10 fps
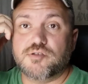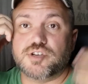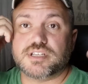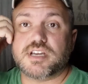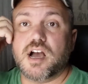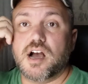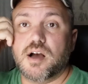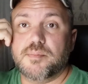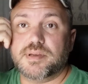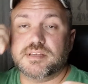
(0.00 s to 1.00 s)
Just
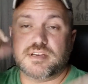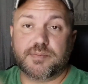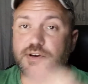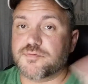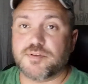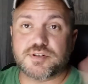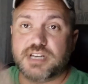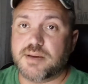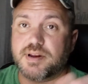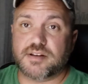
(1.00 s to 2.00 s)
come. Give me your
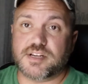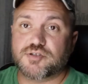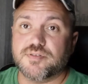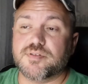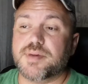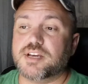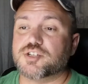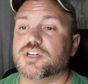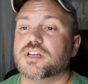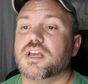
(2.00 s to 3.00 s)
first name. I don't need your
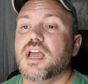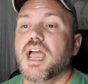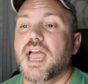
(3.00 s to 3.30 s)
information.